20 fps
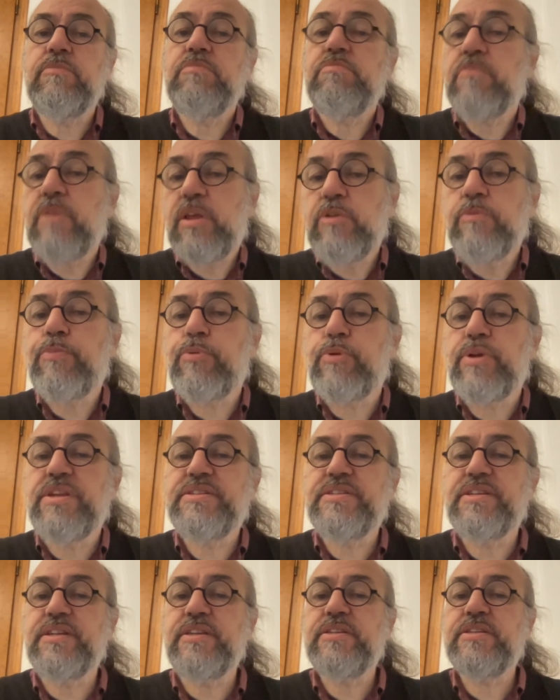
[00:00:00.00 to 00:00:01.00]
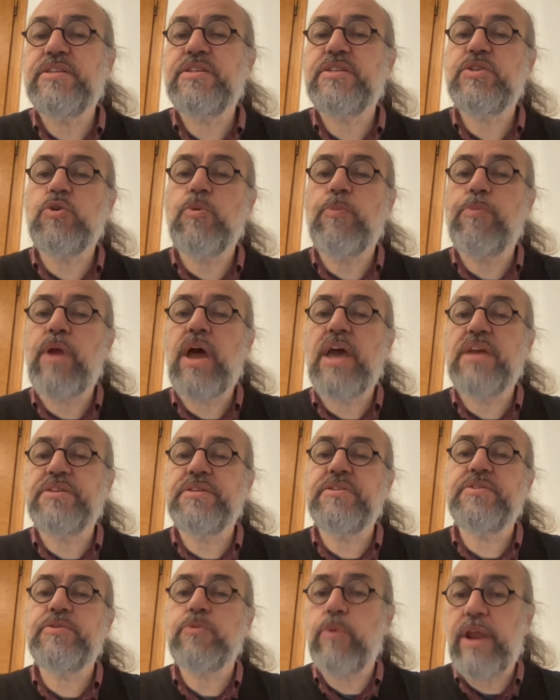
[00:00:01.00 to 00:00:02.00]
in prison
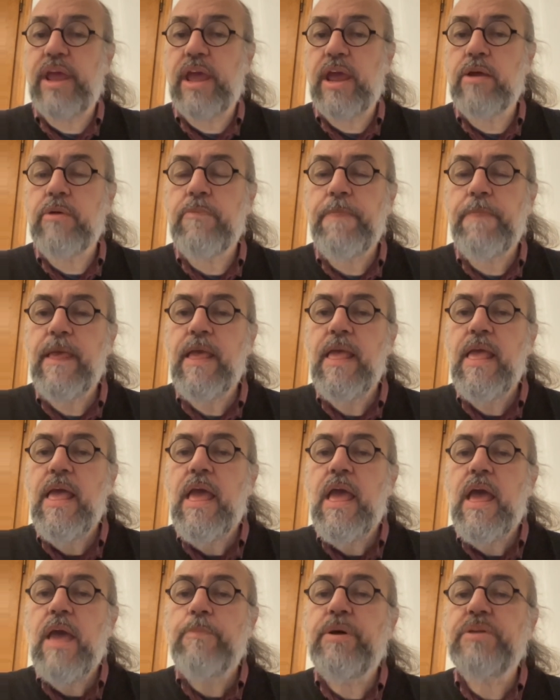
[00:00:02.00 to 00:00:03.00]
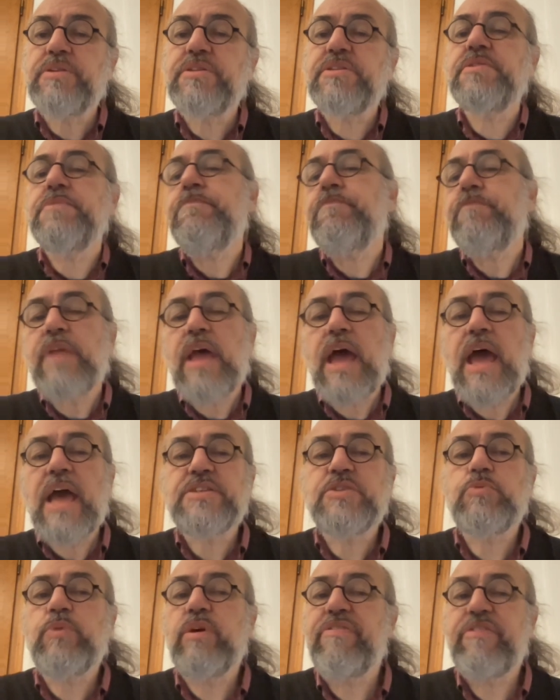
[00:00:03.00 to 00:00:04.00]
surprises rare, but
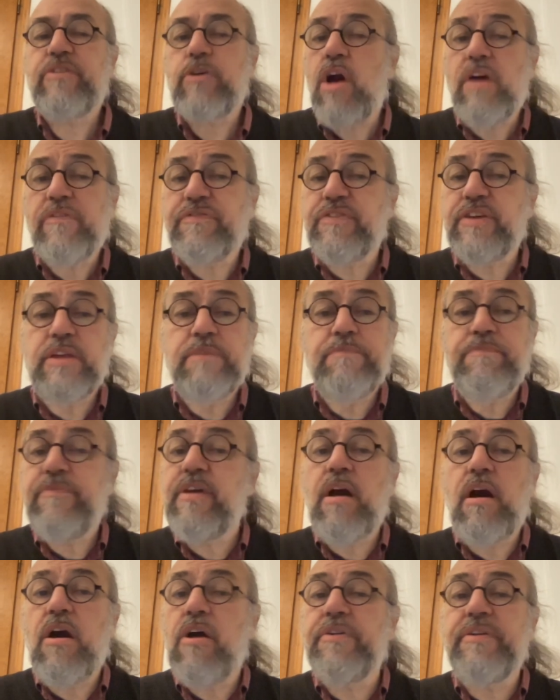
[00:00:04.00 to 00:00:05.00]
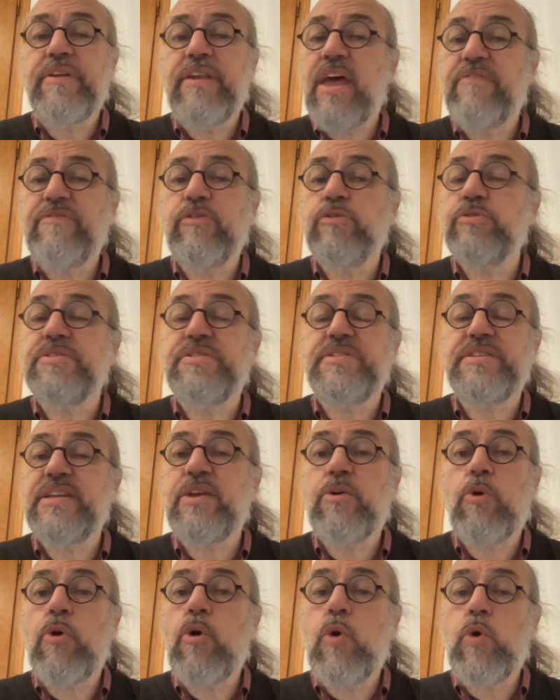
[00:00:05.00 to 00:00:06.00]
as with coffee, there are never
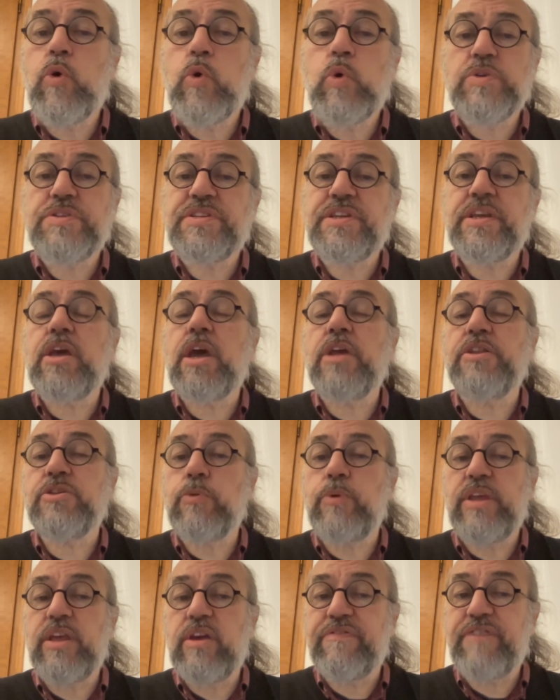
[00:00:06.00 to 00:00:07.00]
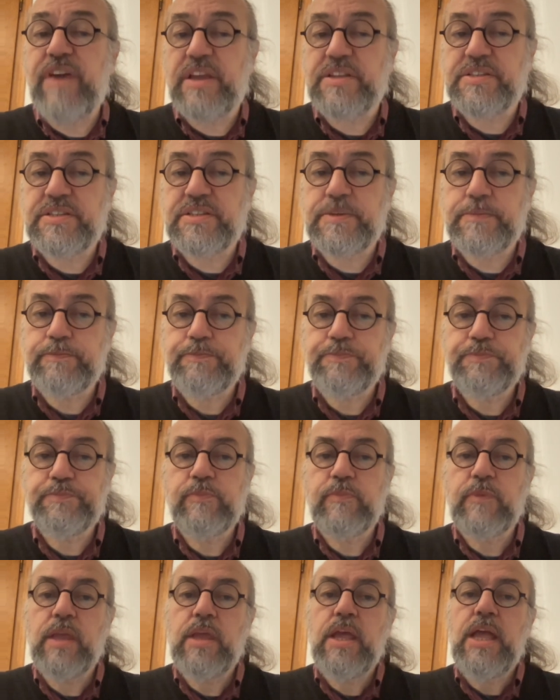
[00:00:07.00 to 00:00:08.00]
zero secondary effects,
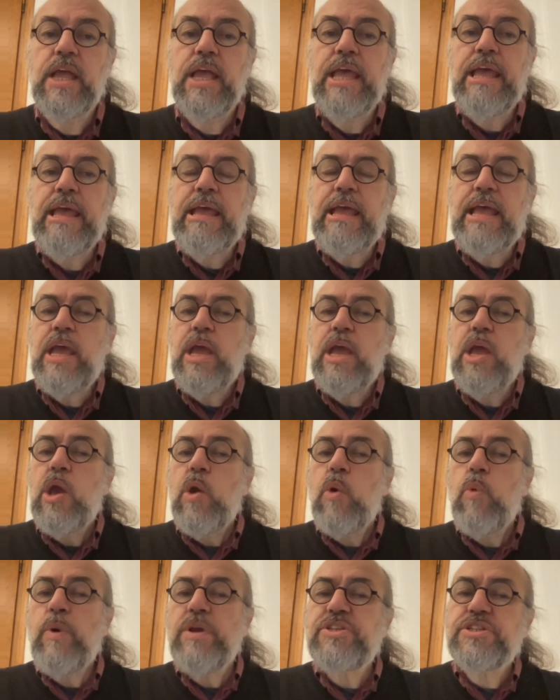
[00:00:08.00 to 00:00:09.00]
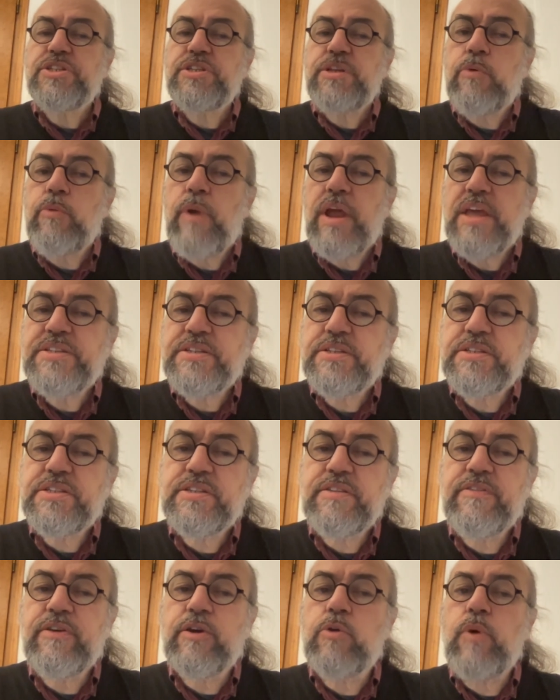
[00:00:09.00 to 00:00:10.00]
which
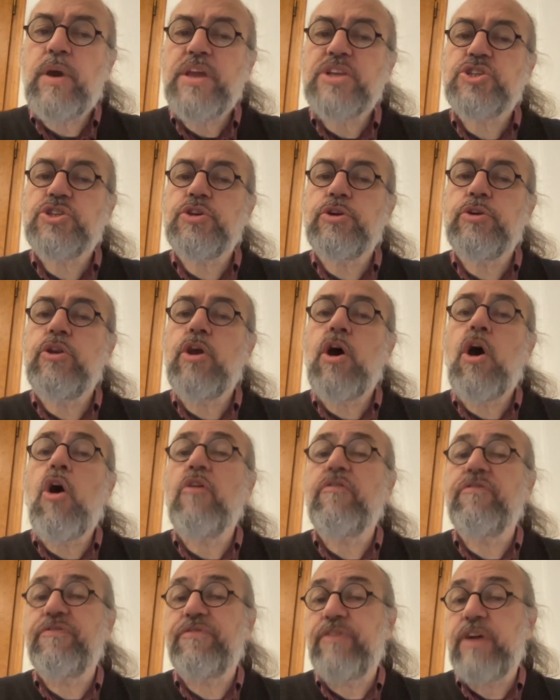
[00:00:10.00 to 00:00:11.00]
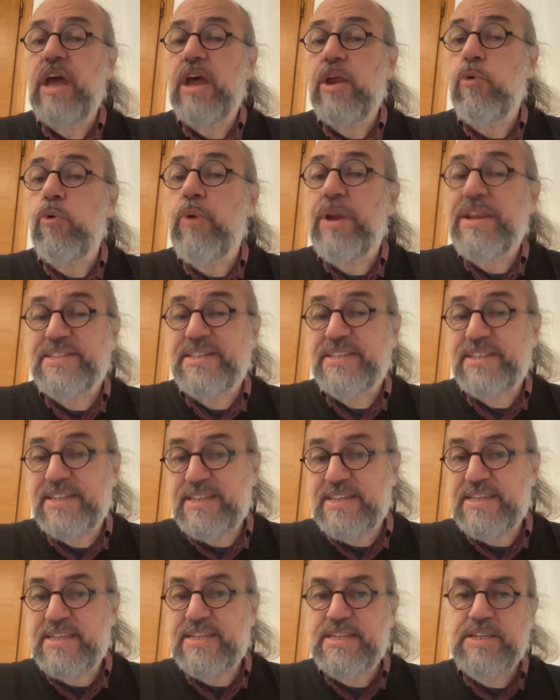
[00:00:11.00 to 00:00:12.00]
raises the question of
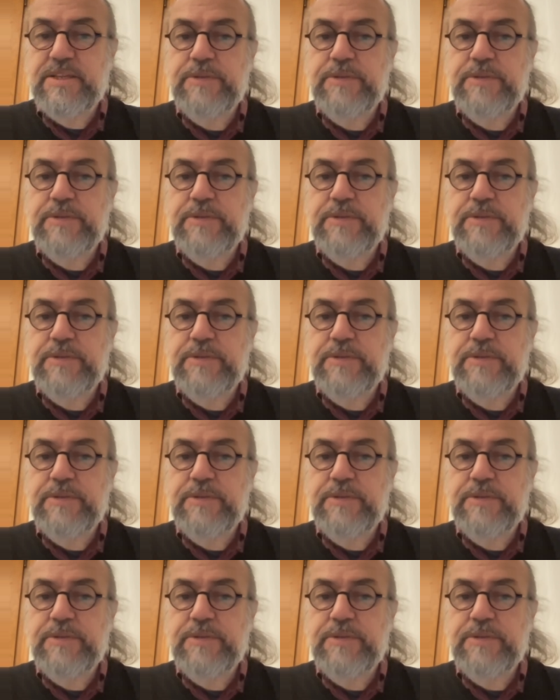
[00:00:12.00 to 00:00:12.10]
risks.